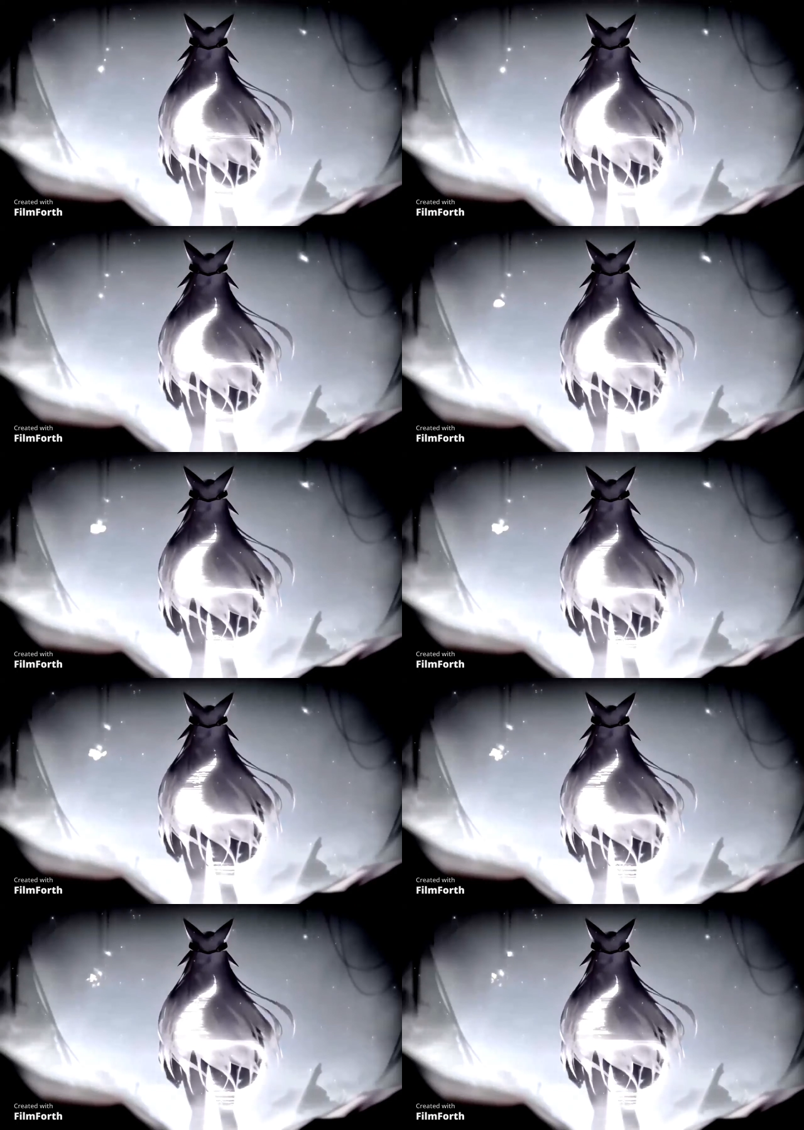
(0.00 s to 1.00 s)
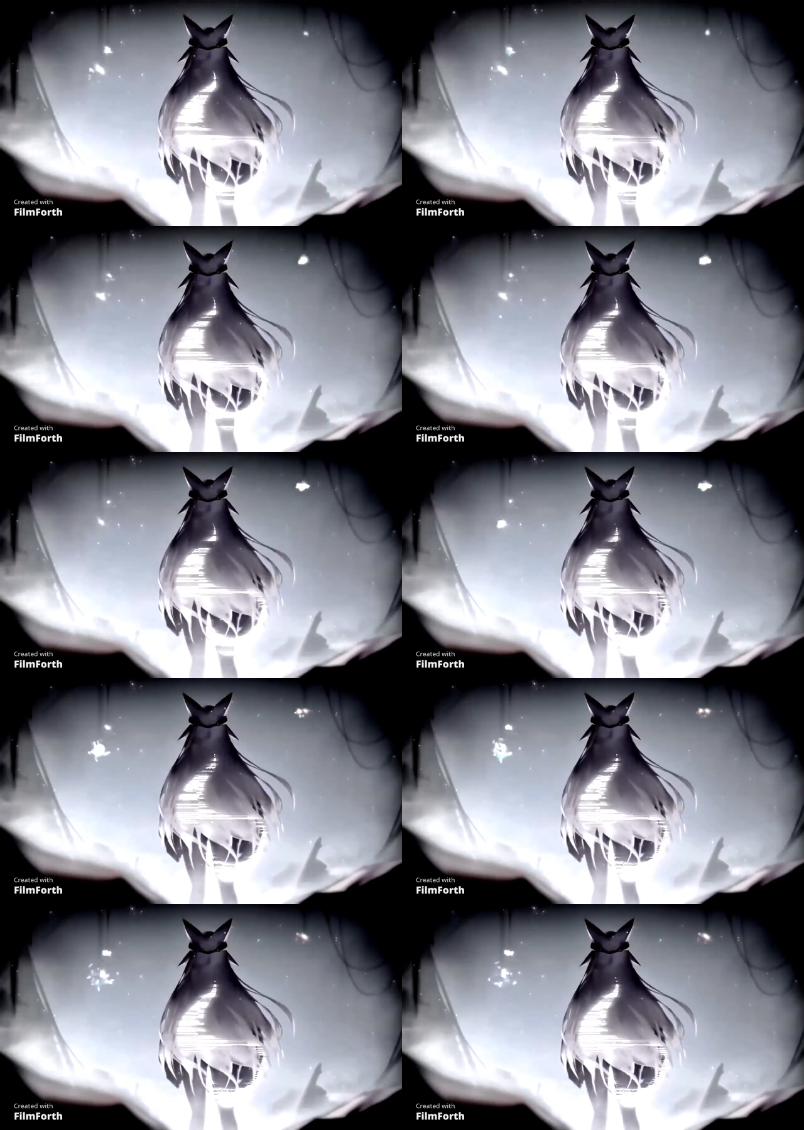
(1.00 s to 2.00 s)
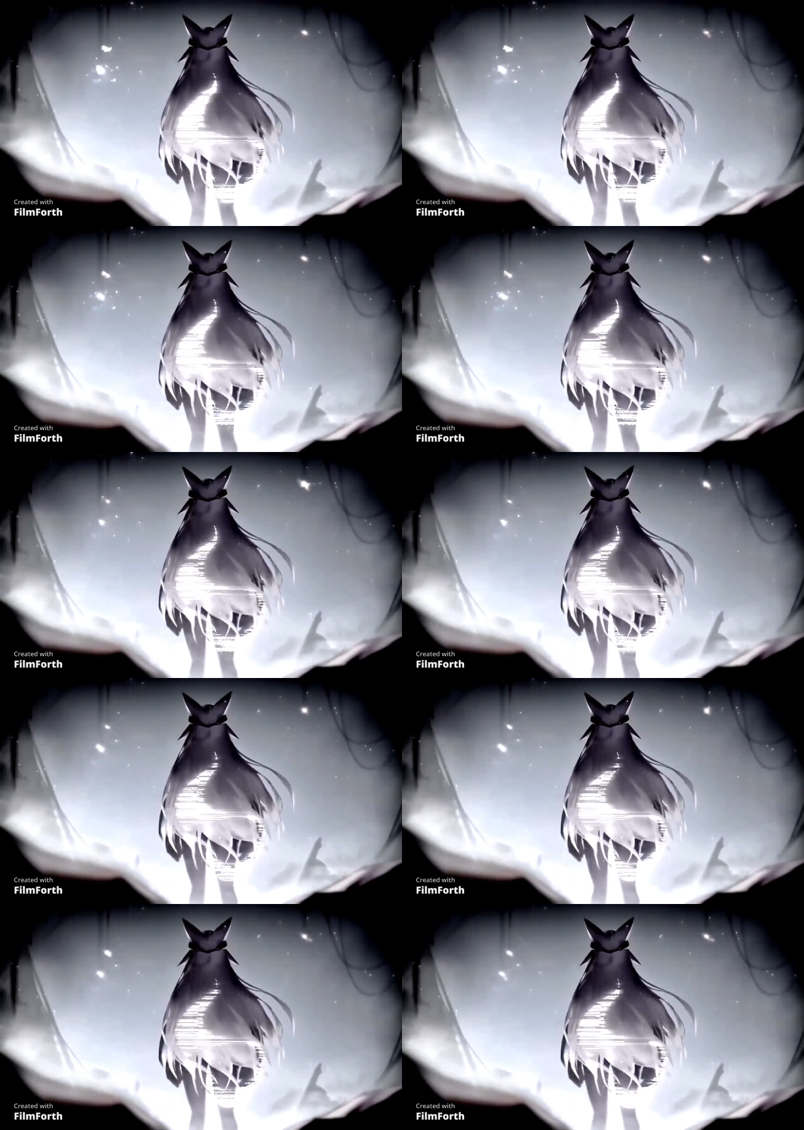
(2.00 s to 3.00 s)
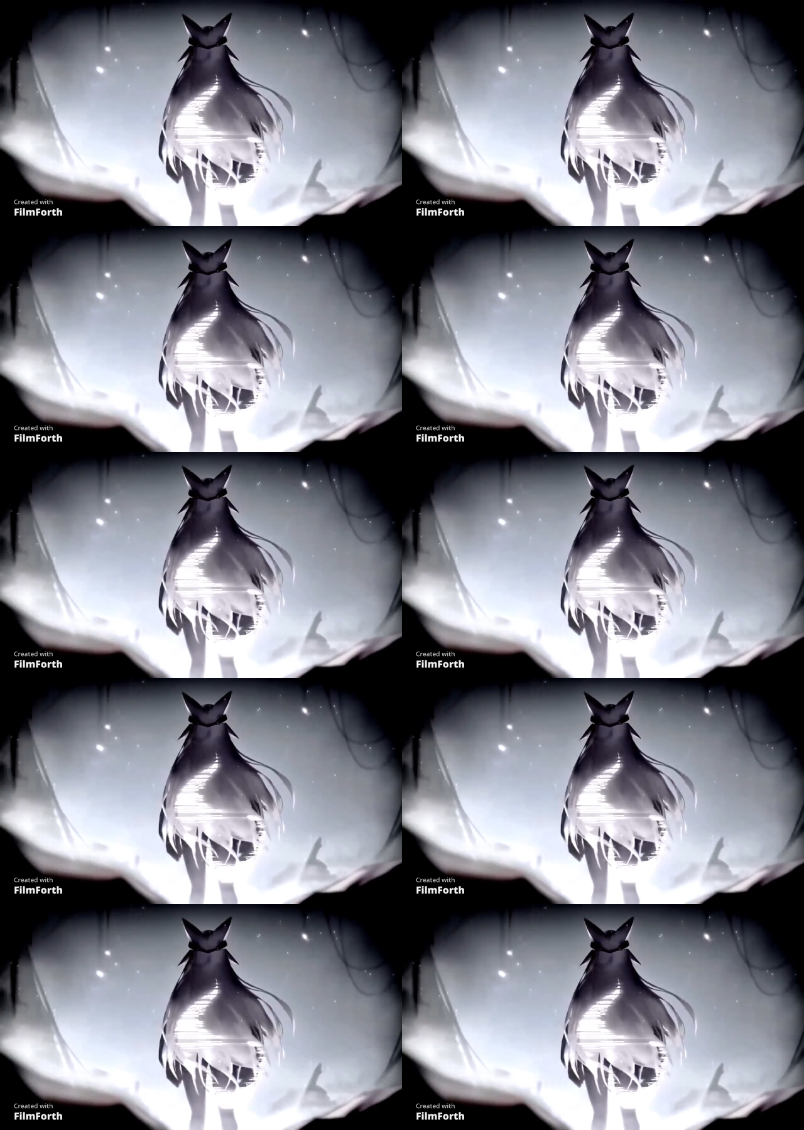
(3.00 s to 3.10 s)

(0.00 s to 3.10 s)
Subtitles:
(no speaker visible)